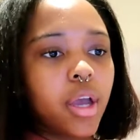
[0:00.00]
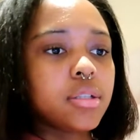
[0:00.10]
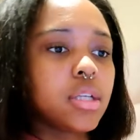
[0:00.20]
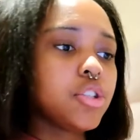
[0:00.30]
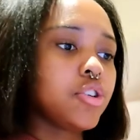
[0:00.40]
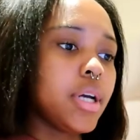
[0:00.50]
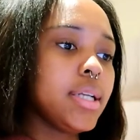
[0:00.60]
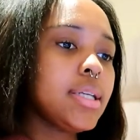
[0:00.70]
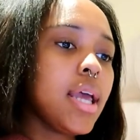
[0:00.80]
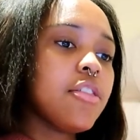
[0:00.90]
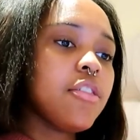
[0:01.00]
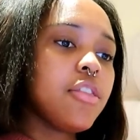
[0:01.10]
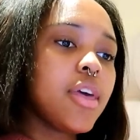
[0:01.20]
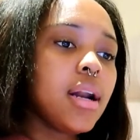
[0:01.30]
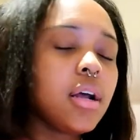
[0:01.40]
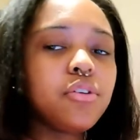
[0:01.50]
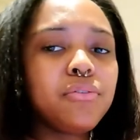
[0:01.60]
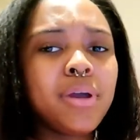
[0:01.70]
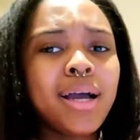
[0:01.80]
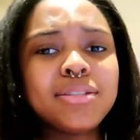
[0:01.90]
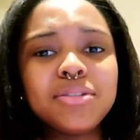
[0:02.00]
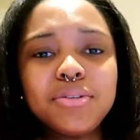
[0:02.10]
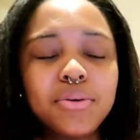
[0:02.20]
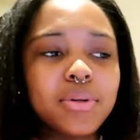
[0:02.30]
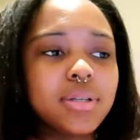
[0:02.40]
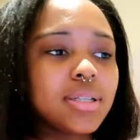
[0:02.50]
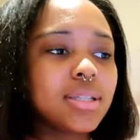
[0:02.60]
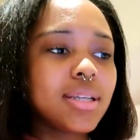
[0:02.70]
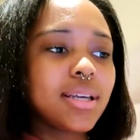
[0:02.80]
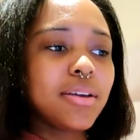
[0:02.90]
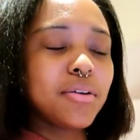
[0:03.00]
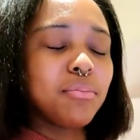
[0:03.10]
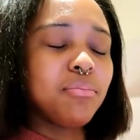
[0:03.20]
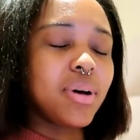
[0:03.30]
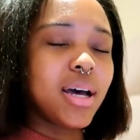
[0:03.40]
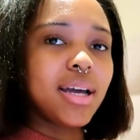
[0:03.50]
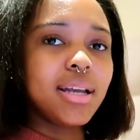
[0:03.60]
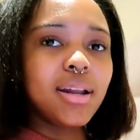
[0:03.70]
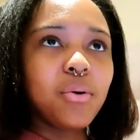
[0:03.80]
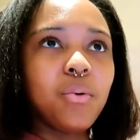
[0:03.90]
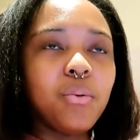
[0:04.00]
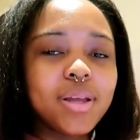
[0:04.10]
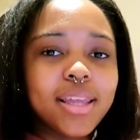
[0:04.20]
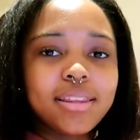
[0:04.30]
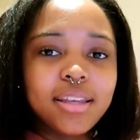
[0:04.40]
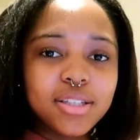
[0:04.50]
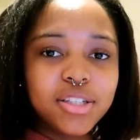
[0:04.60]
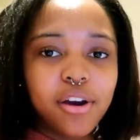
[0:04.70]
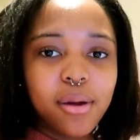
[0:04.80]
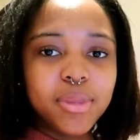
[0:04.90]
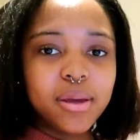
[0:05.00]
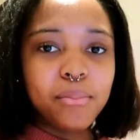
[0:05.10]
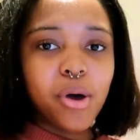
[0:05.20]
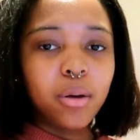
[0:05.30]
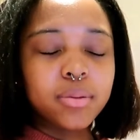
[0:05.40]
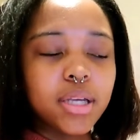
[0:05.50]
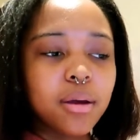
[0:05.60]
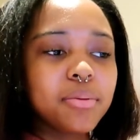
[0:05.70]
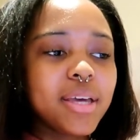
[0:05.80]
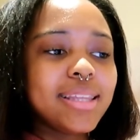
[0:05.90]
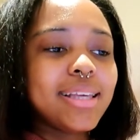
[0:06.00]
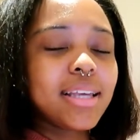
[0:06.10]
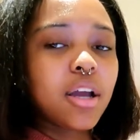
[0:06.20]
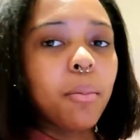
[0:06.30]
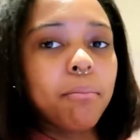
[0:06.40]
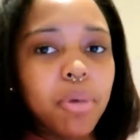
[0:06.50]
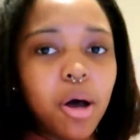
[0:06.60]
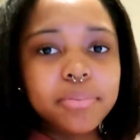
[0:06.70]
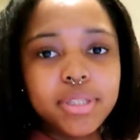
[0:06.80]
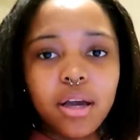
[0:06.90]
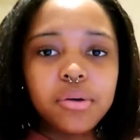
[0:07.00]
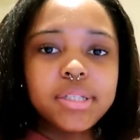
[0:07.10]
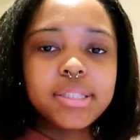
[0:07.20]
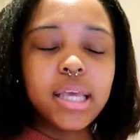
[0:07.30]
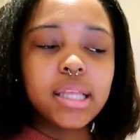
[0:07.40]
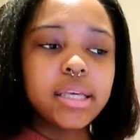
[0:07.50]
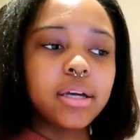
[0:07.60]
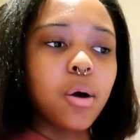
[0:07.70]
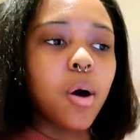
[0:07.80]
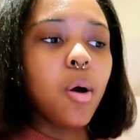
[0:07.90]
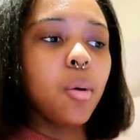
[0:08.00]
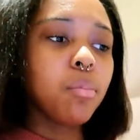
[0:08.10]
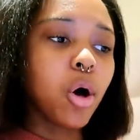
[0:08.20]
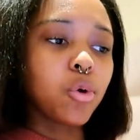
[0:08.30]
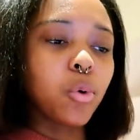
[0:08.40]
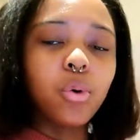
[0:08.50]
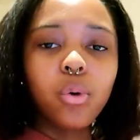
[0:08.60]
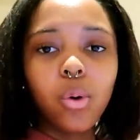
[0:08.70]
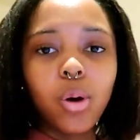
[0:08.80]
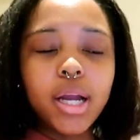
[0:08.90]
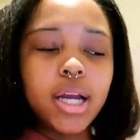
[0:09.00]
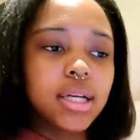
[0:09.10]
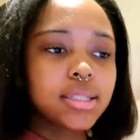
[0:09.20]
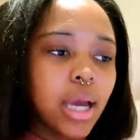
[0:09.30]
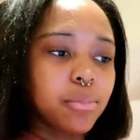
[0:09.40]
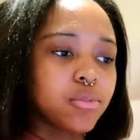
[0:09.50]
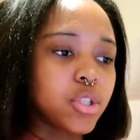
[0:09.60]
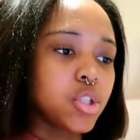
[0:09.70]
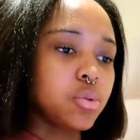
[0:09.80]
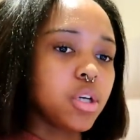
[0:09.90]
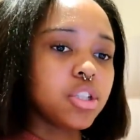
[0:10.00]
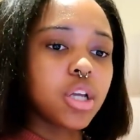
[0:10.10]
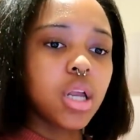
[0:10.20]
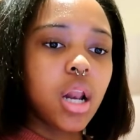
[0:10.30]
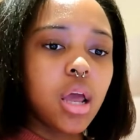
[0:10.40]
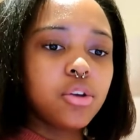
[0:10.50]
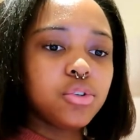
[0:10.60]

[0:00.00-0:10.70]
Okay, so that's great. Then I don't know if you guys notice, but when like the Instagram thing pops up, there's like a pop sound. It's like a bottle cork type of situation.